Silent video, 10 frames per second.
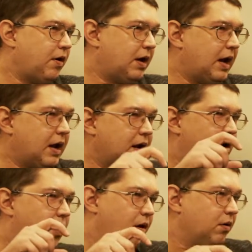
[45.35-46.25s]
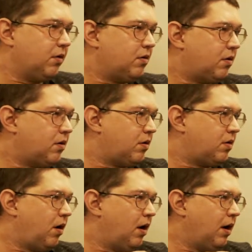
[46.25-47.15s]
I kind of
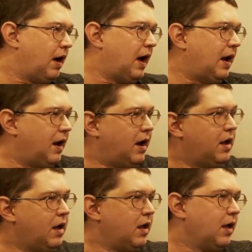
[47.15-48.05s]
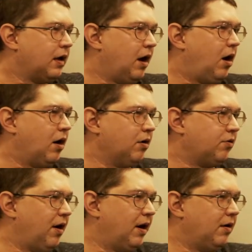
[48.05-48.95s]
had an art
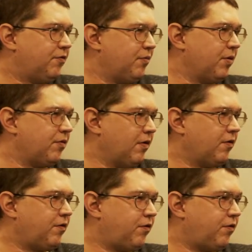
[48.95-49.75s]
title for myself,